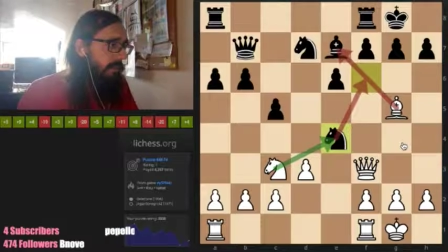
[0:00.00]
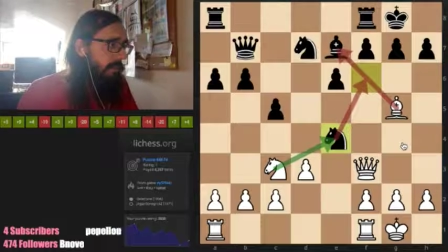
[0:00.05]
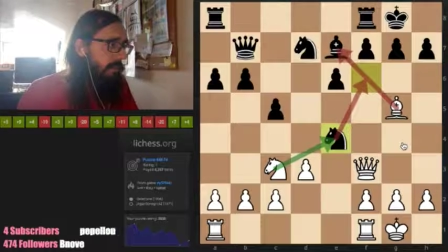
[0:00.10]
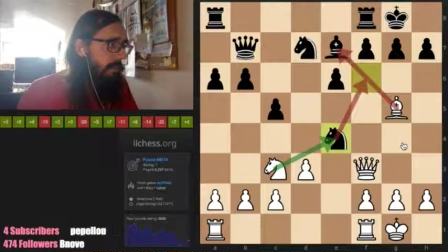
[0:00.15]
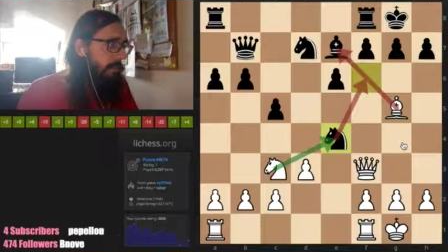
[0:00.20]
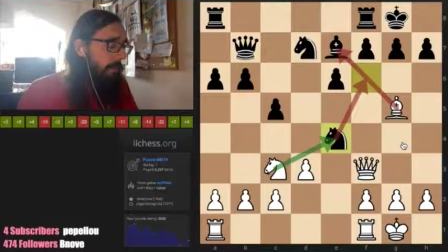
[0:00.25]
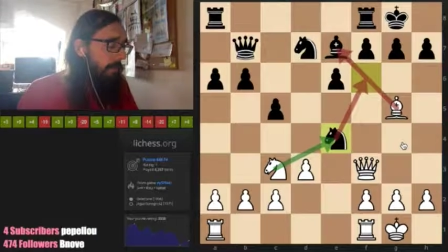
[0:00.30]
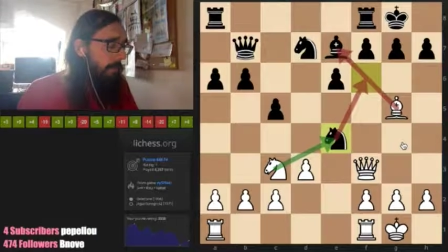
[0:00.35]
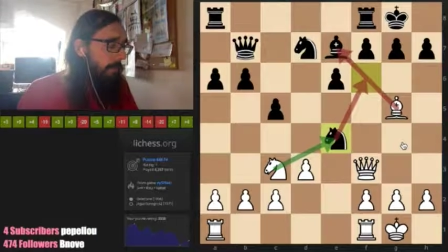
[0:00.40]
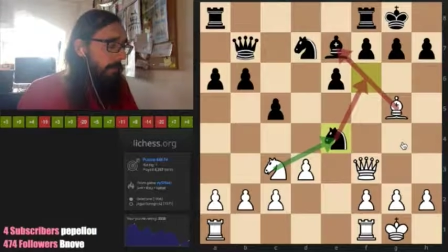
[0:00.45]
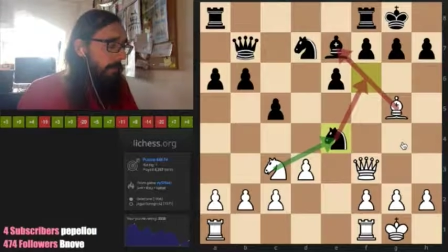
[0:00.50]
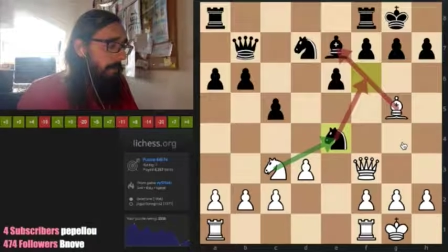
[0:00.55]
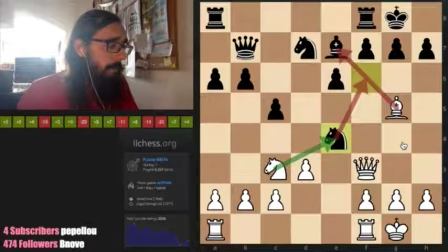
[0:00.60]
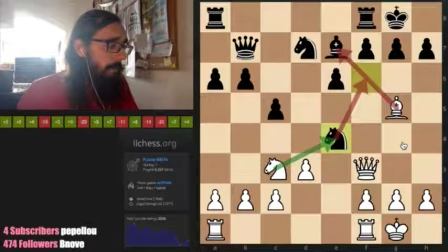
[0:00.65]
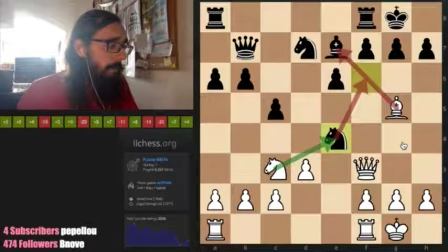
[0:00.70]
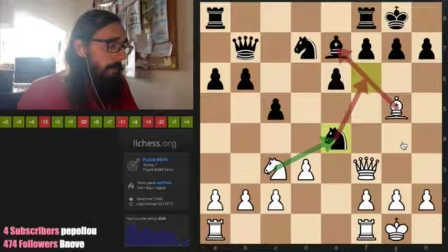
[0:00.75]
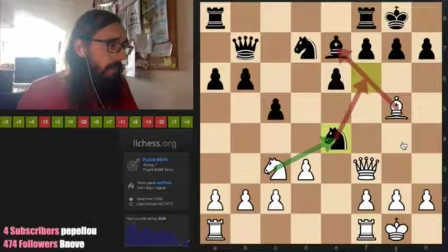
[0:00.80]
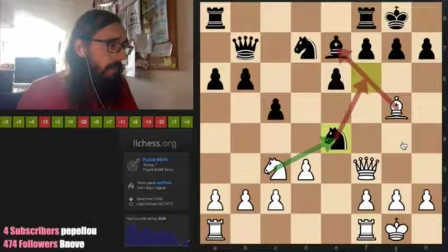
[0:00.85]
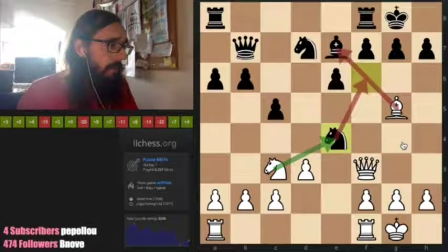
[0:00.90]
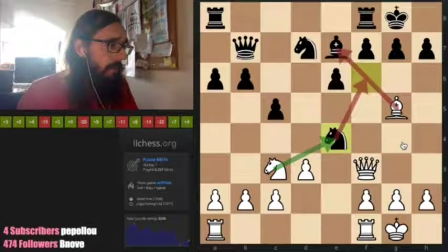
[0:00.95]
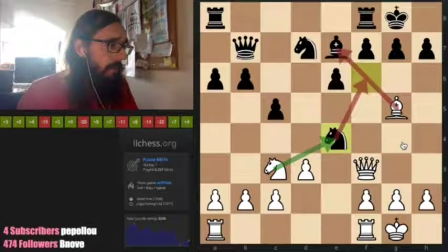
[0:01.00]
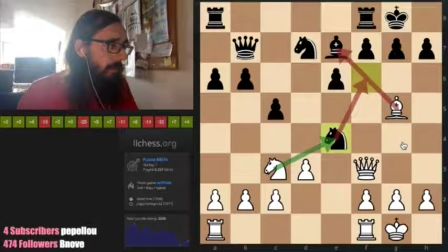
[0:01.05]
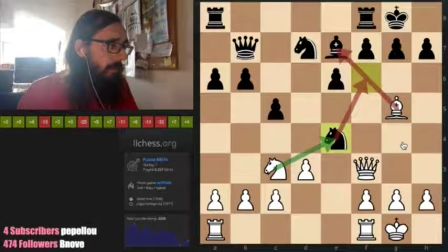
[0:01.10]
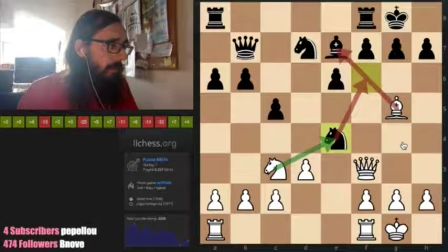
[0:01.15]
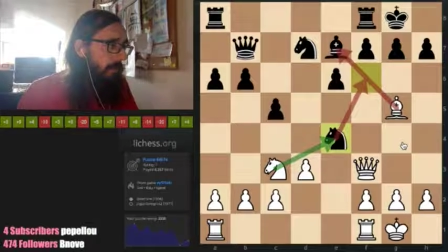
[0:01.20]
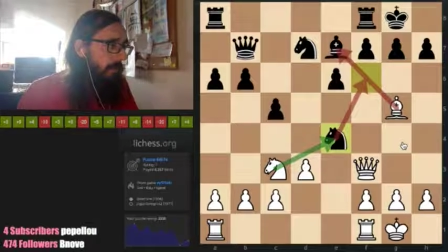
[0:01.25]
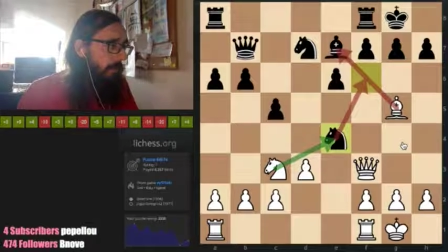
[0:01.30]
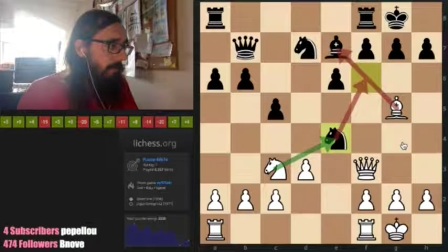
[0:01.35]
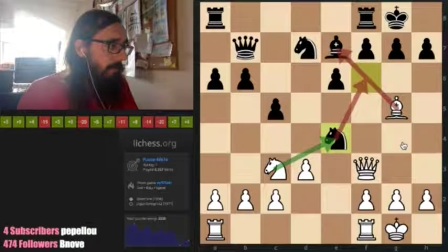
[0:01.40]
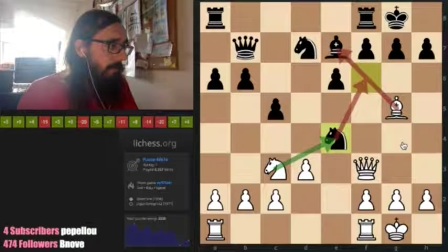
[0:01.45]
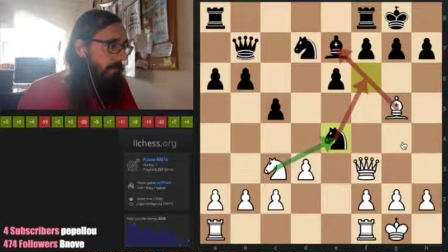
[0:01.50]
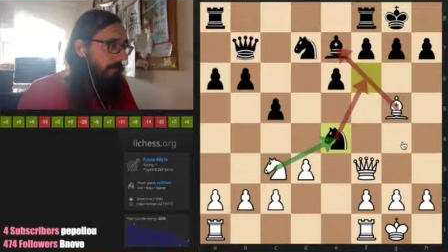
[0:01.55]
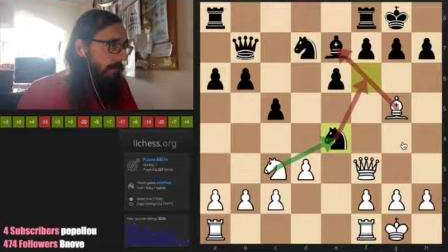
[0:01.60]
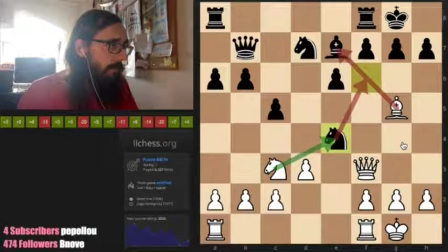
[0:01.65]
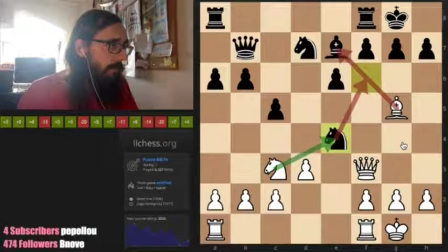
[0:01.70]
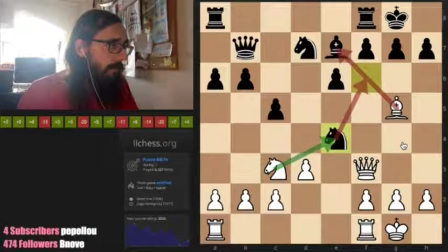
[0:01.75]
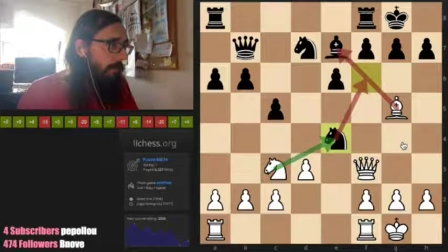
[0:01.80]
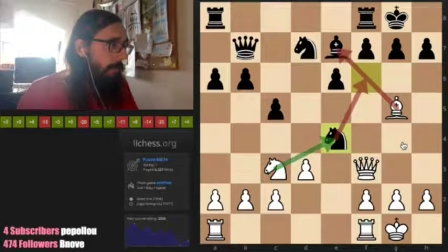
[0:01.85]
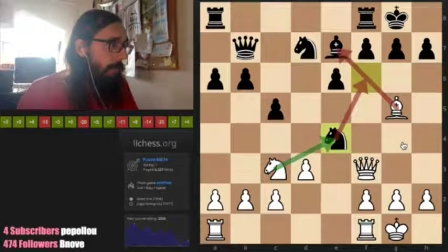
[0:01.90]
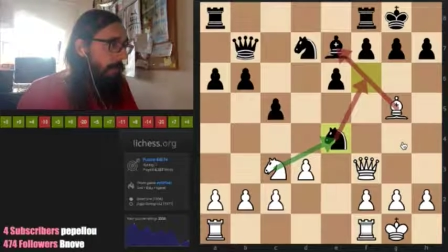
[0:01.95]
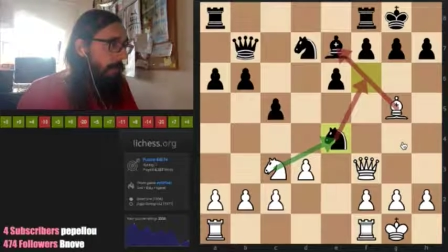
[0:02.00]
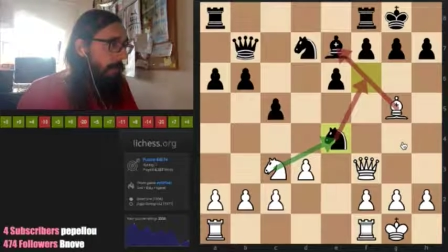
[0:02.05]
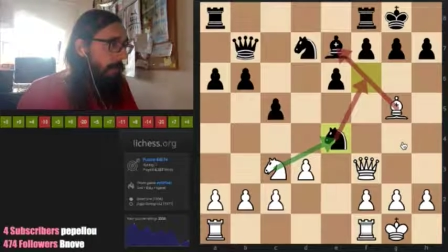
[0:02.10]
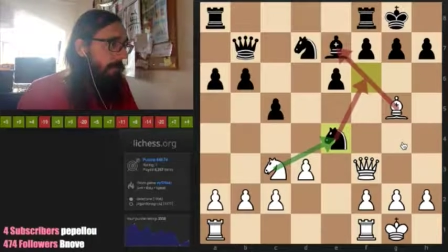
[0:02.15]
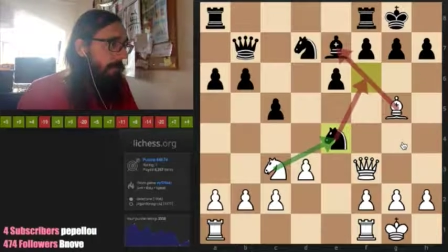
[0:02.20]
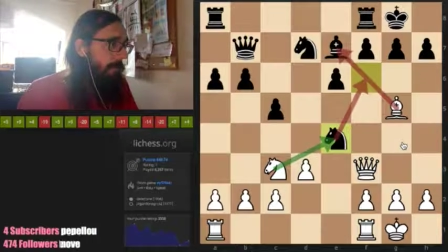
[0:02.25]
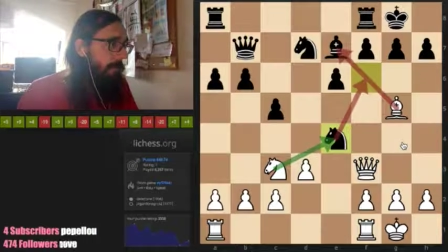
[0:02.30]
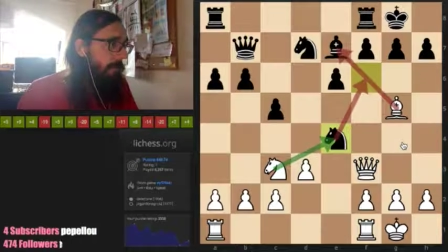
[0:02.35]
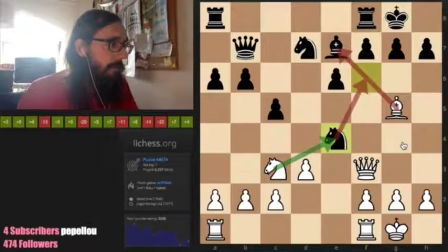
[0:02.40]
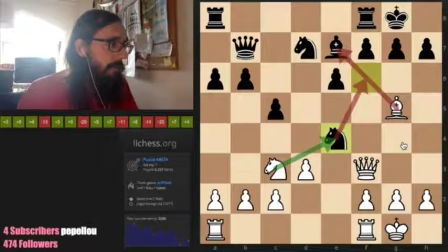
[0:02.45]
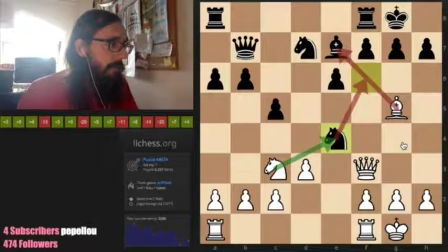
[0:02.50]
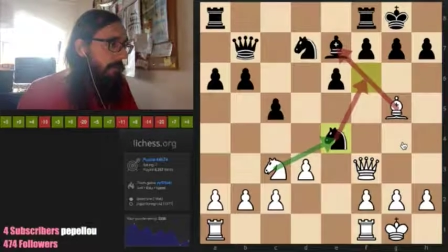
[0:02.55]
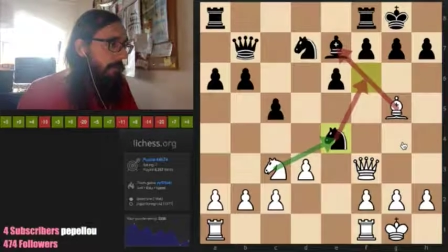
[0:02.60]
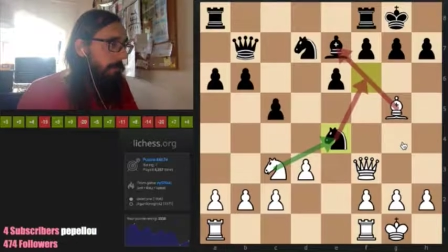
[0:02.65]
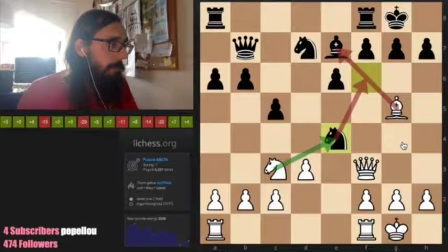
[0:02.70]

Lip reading: So that might be better,